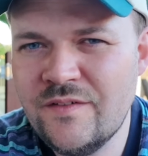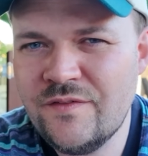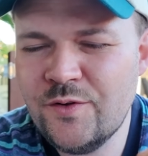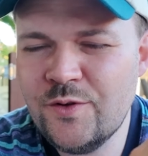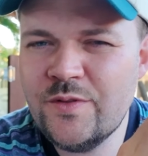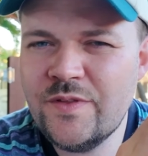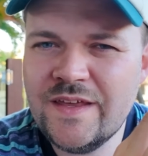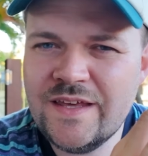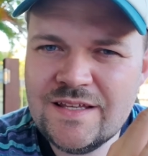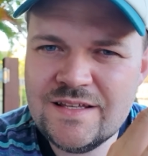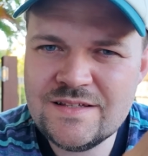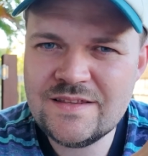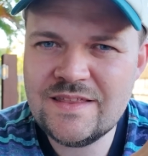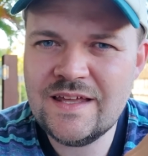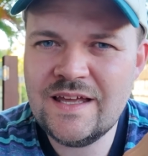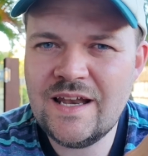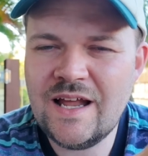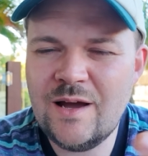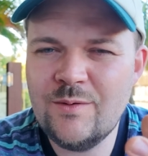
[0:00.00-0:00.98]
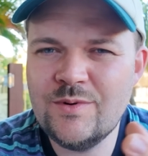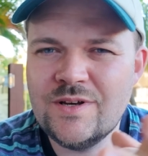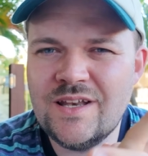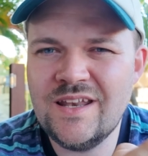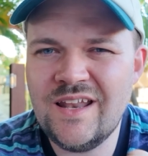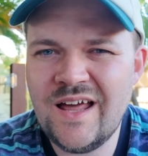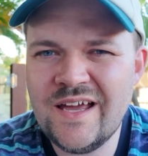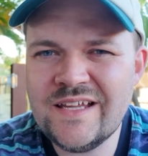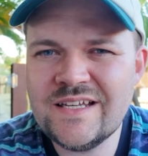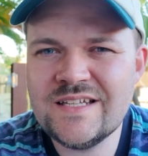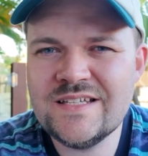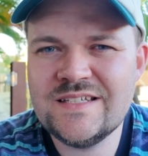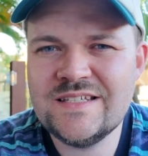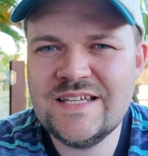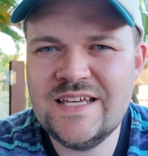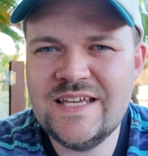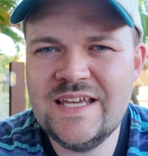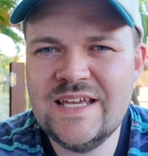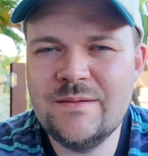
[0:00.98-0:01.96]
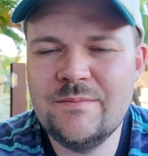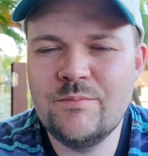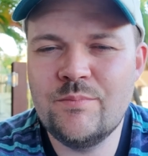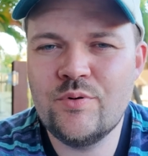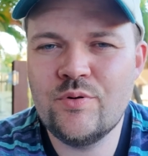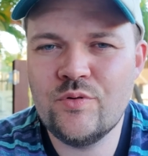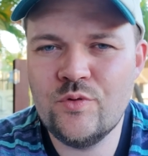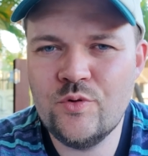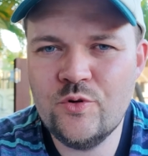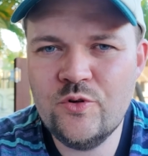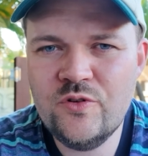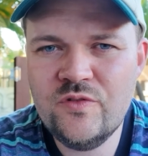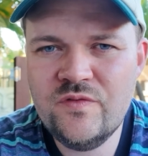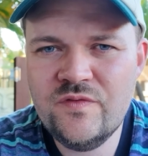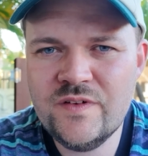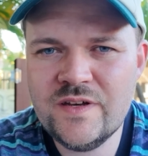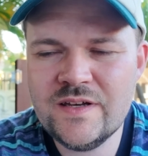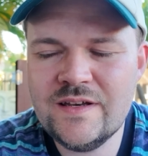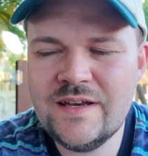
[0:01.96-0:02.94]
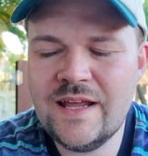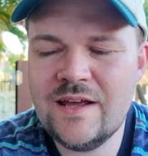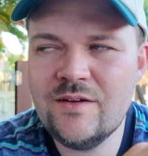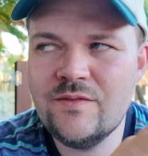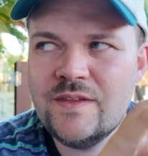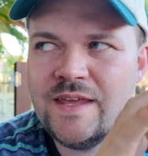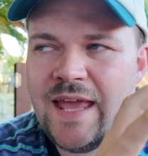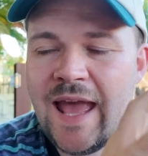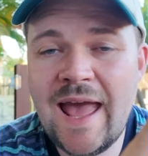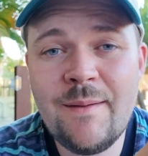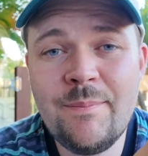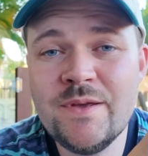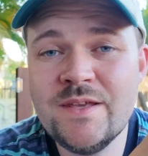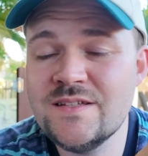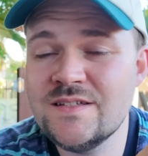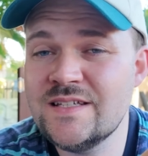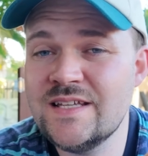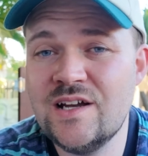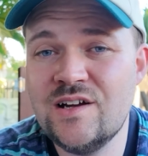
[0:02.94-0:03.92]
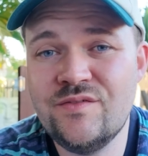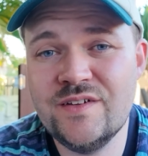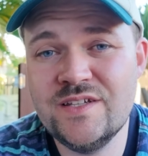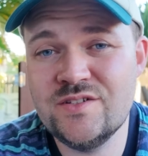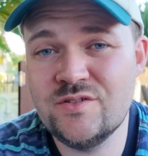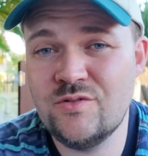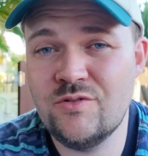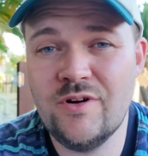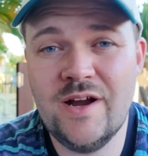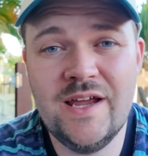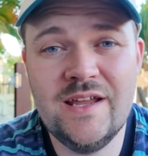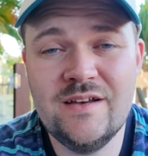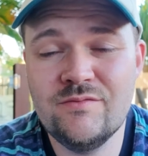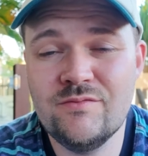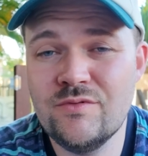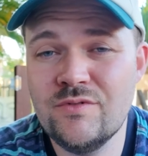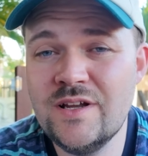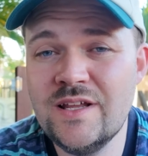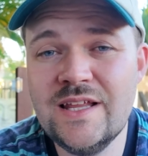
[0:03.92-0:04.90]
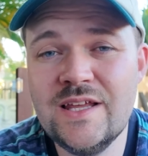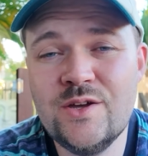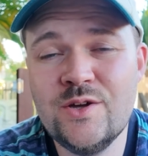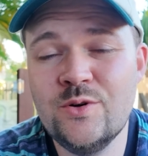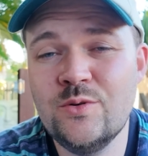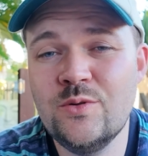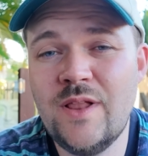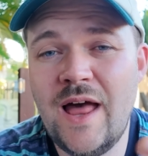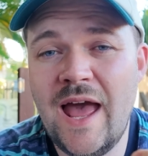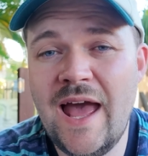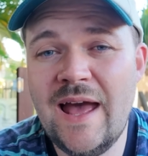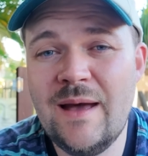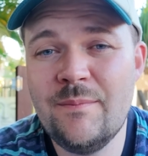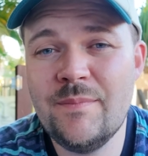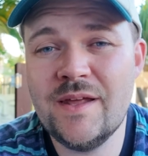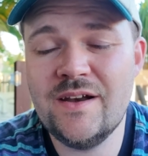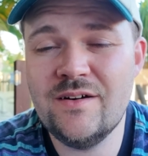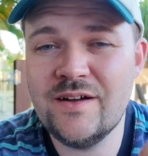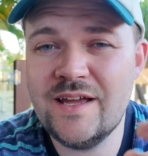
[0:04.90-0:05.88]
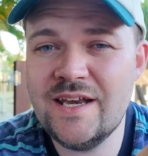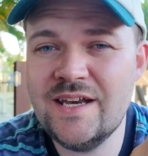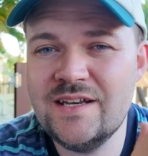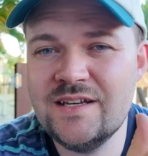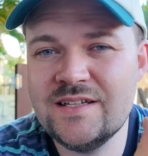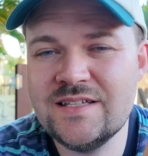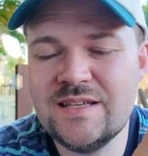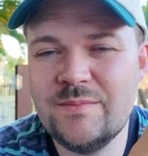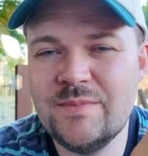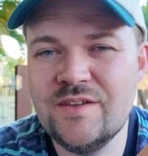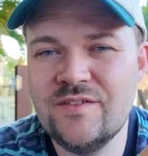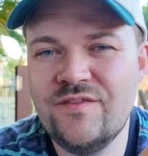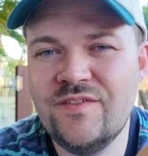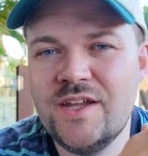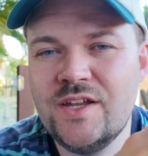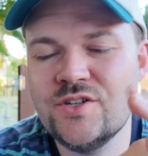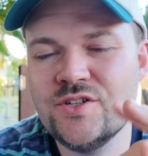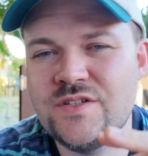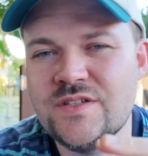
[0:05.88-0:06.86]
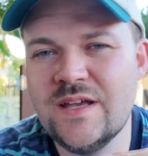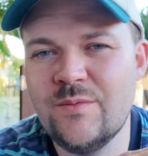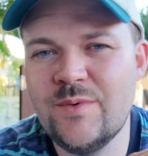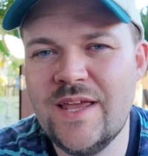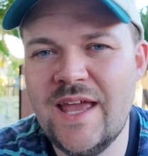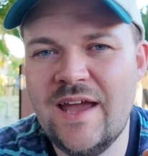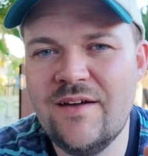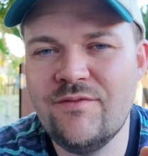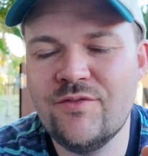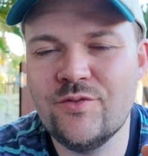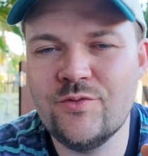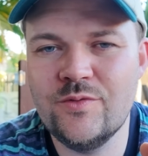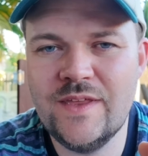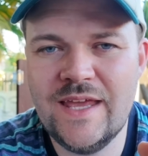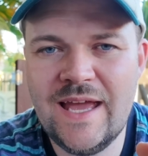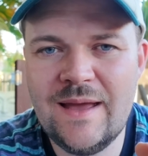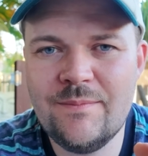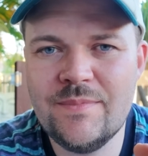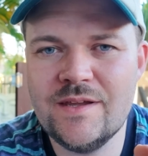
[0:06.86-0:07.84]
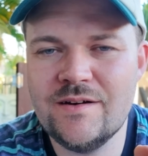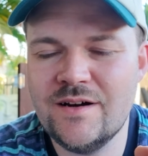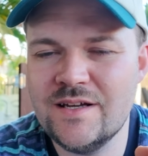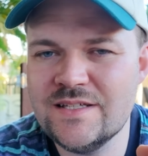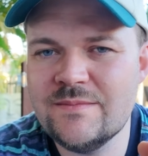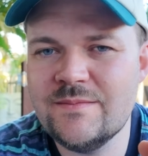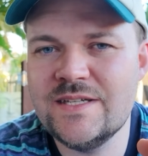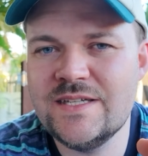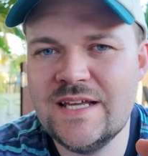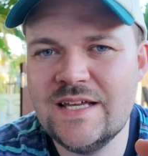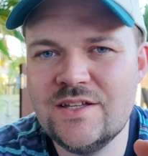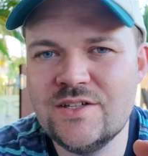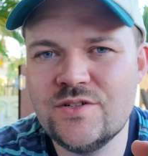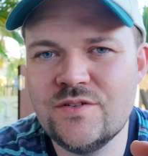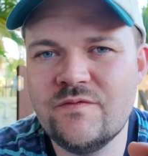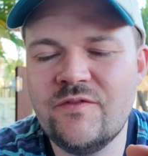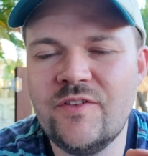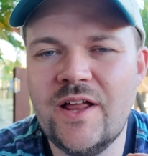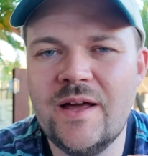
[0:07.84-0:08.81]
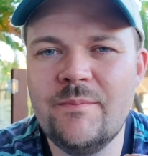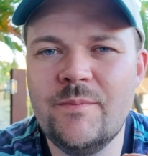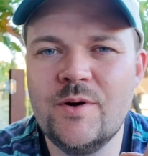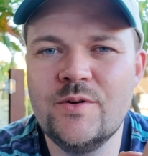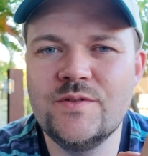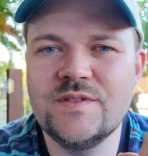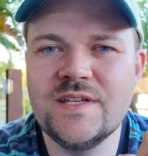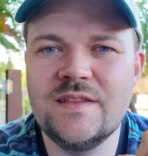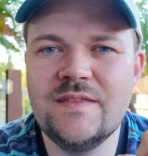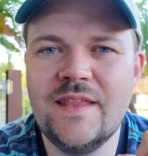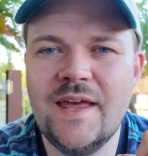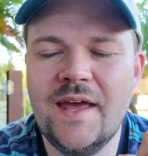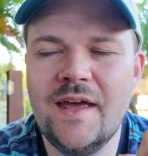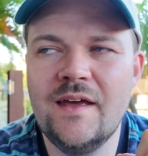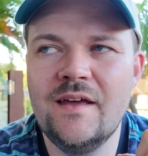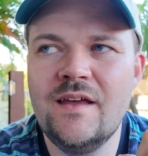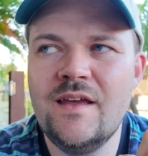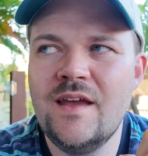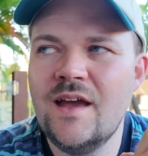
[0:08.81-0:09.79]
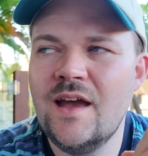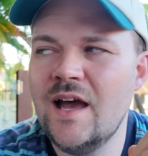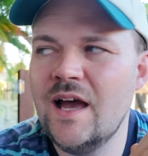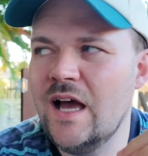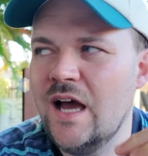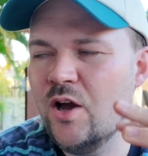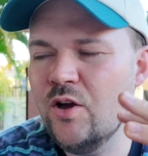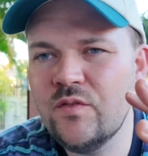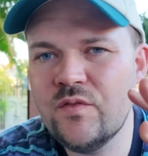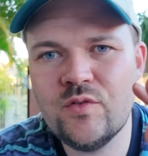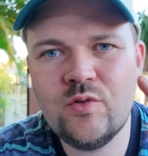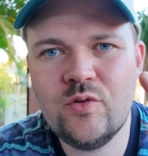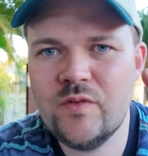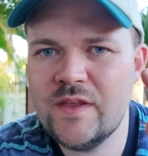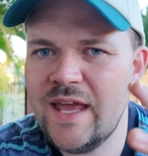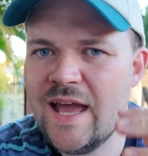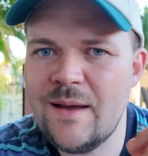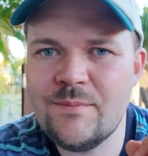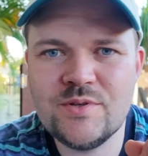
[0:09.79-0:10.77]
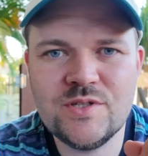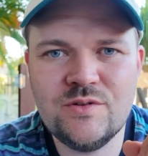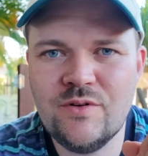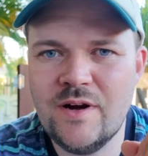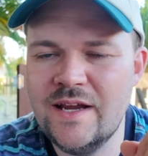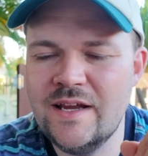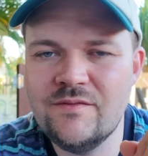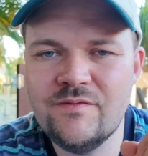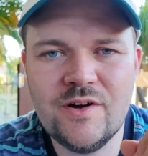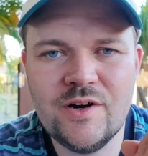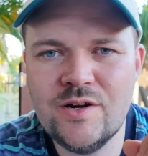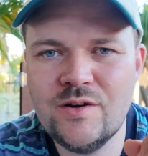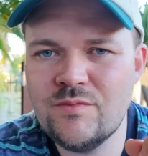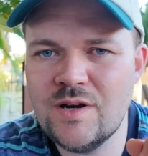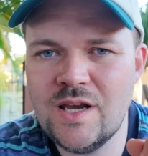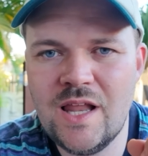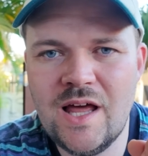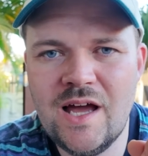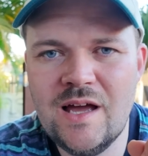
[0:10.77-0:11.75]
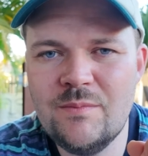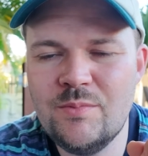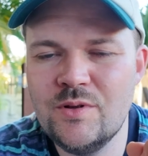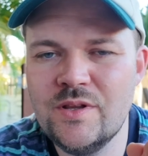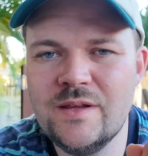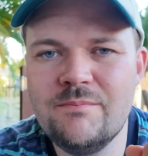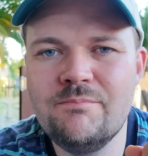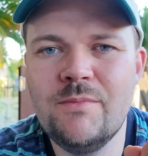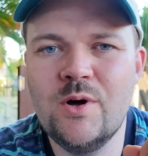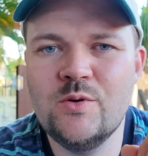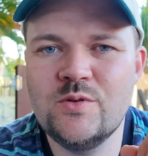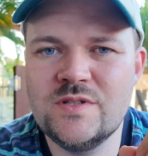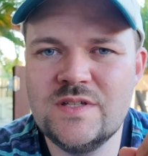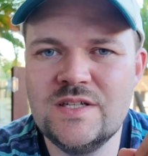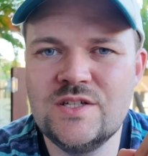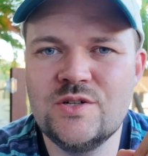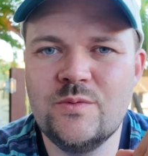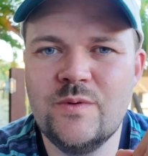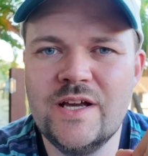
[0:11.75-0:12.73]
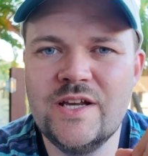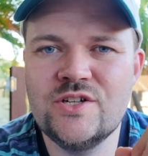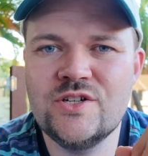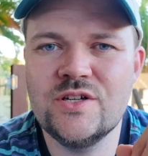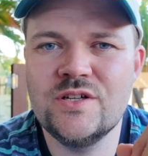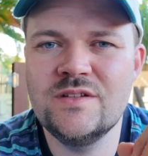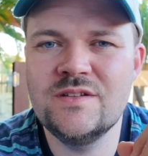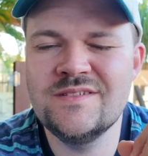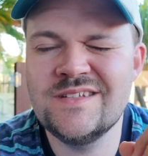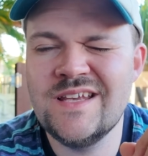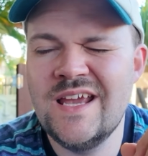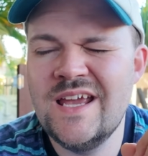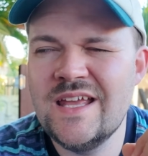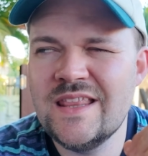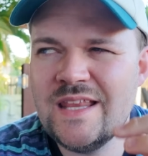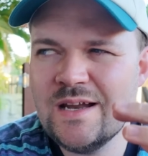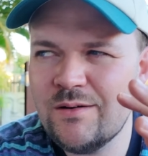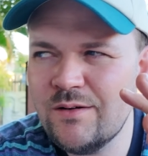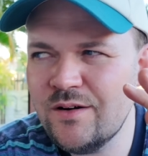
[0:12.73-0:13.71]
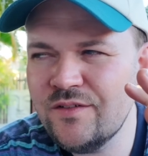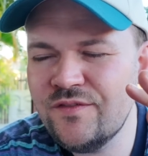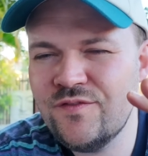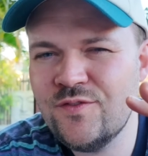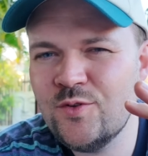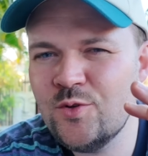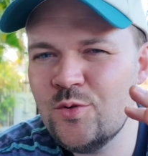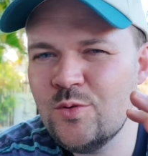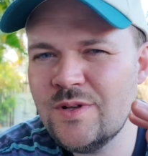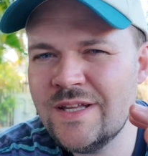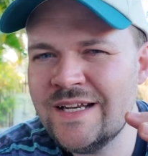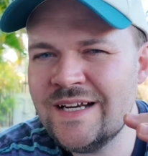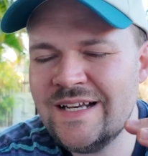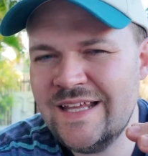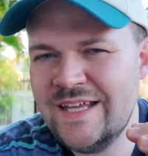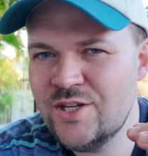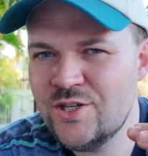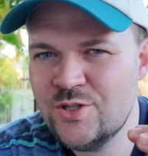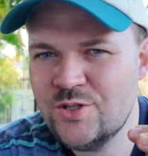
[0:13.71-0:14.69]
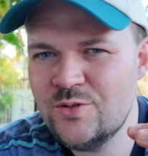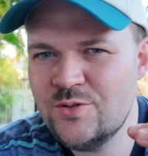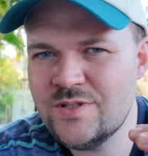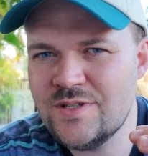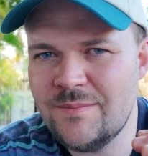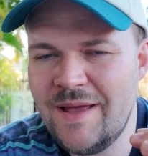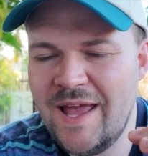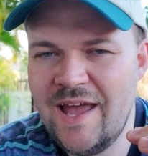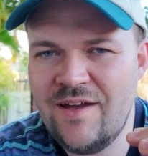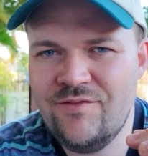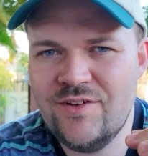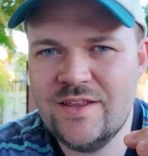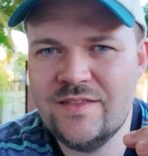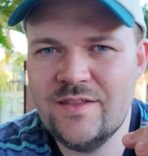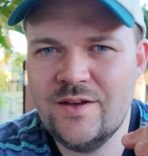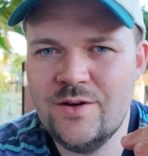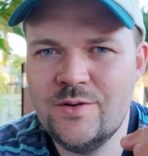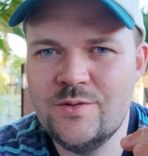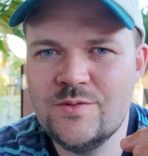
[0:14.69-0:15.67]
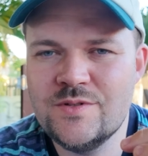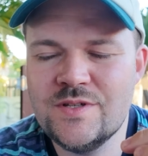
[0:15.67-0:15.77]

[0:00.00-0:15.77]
A few things that I would like to see improved. Now the app itself is great, really cool app, and I'll get into some of the features that we have through the app. There are some intelligent flight modes in there. Uh, overall, the app's great, very reliable in most situations. There are a few little issues I'm having though.